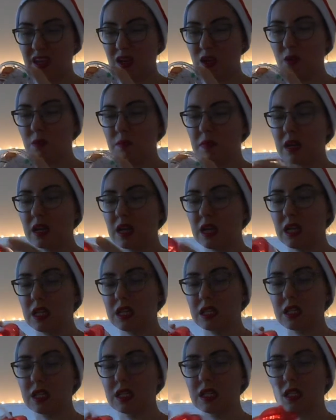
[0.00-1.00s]
Home
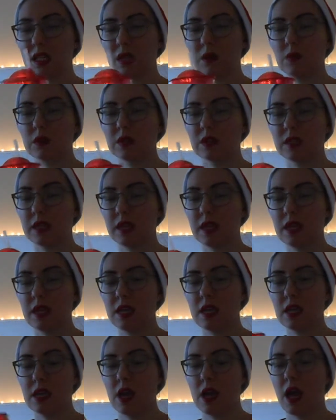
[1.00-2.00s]
Bargains, I want to say.
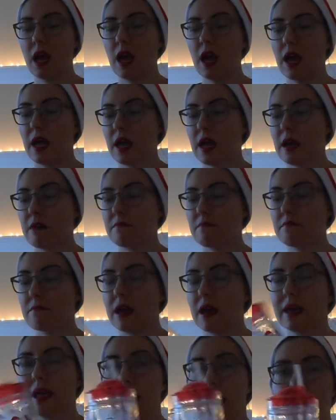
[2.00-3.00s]

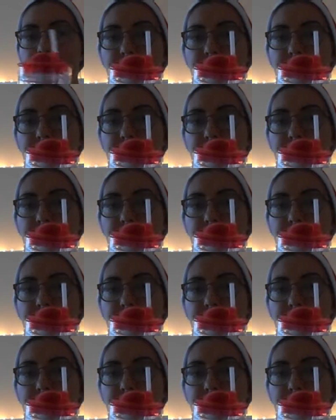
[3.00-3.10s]
Again,